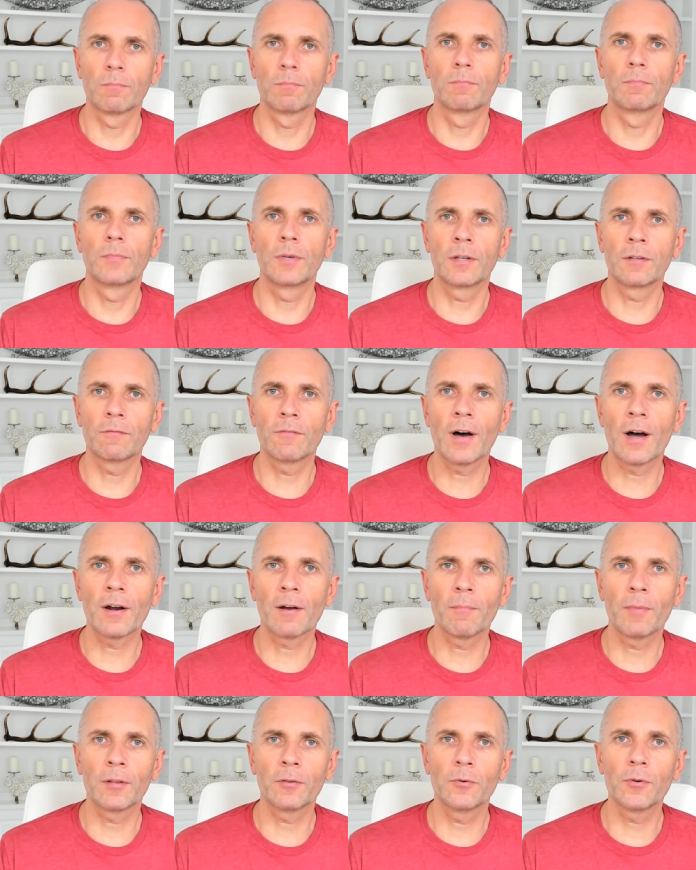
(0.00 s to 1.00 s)

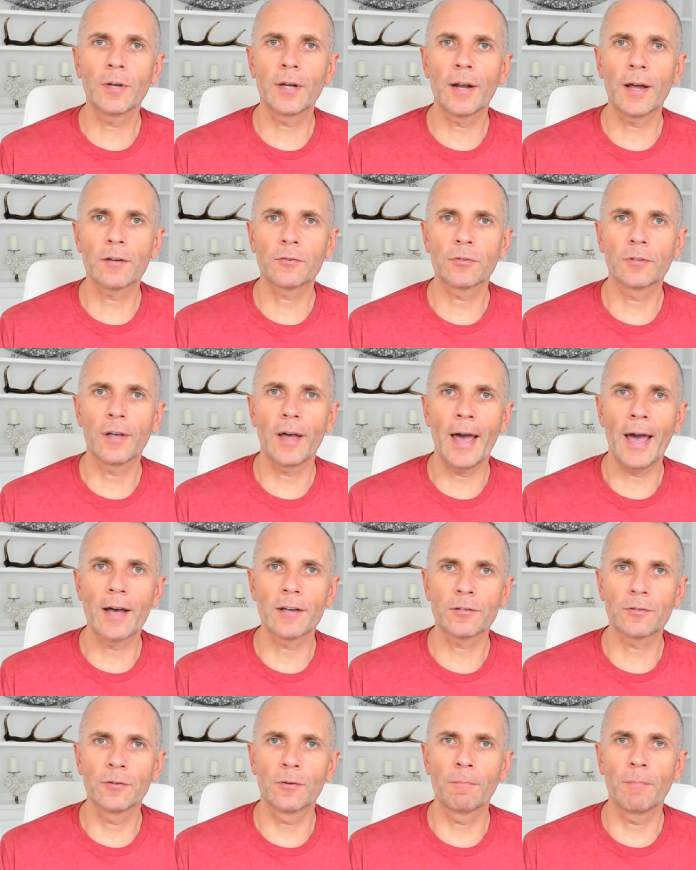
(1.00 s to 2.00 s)
environment, you can actually
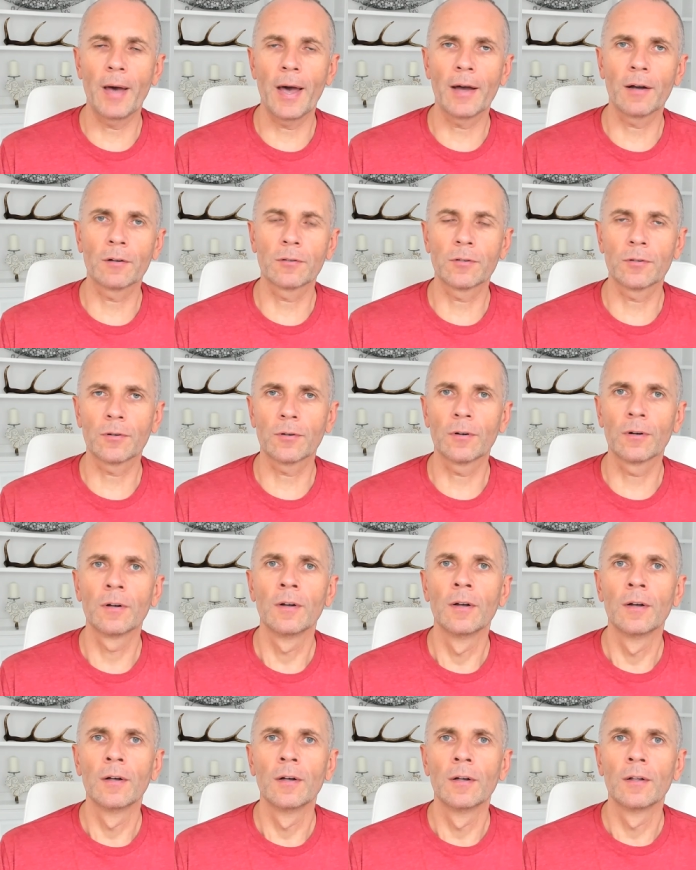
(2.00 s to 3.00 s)
ask your bank
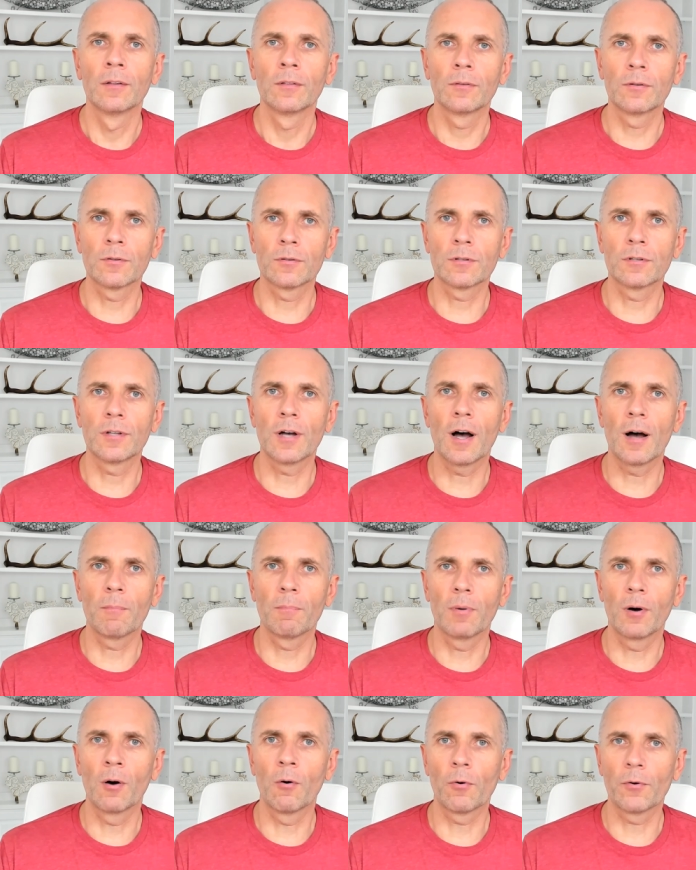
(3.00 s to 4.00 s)
to
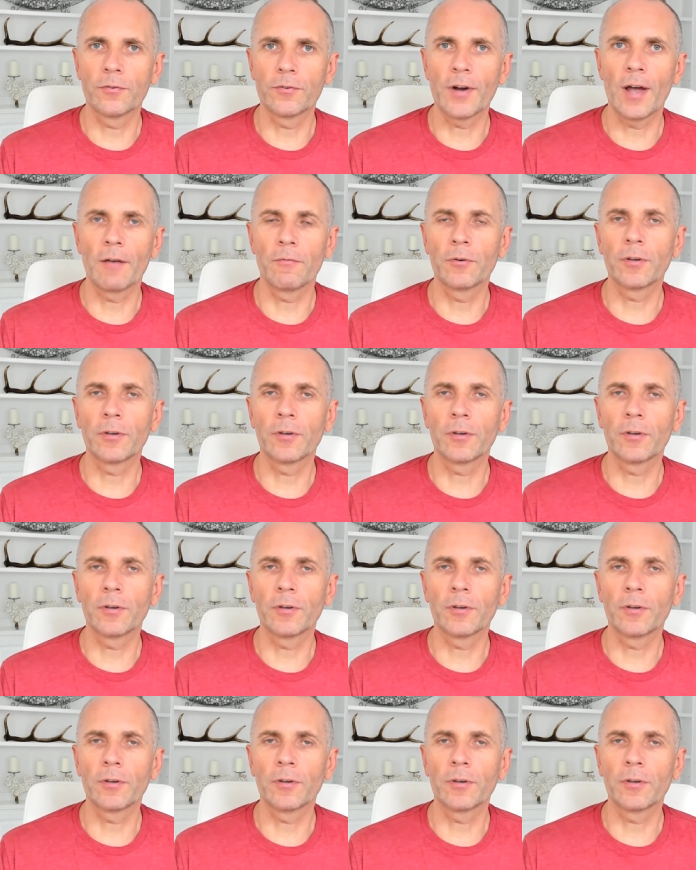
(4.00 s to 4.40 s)
stop overdraft.